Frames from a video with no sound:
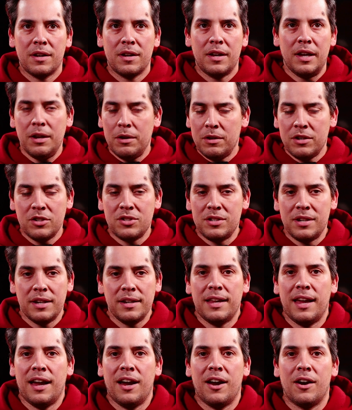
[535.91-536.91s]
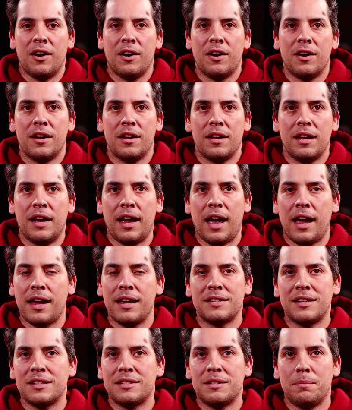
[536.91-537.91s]
He just didn't care. I
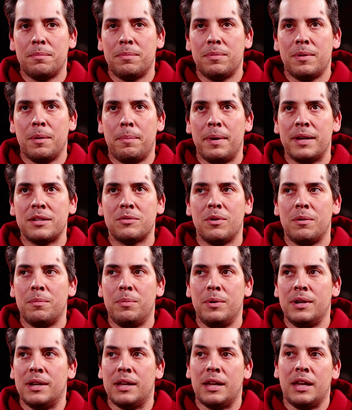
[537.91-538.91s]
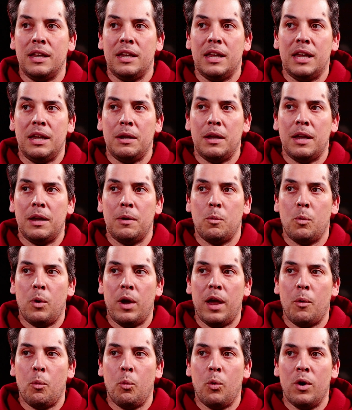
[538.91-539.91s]
guess that's the best way of putting it.
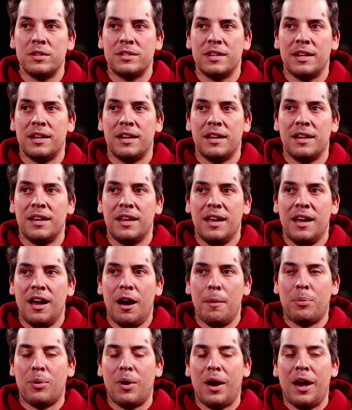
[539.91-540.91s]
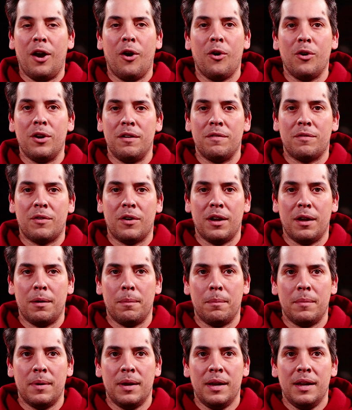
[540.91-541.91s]
It wasn't a priority for
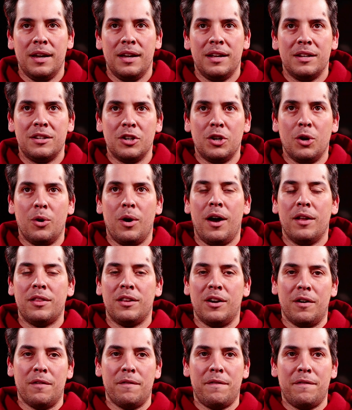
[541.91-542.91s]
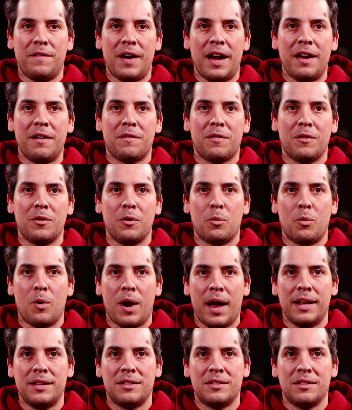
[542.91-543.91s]
him to go out there and fight for the
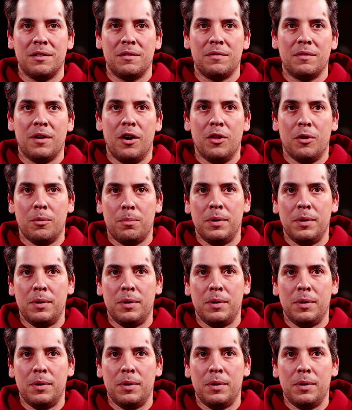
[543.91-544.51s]
rights of other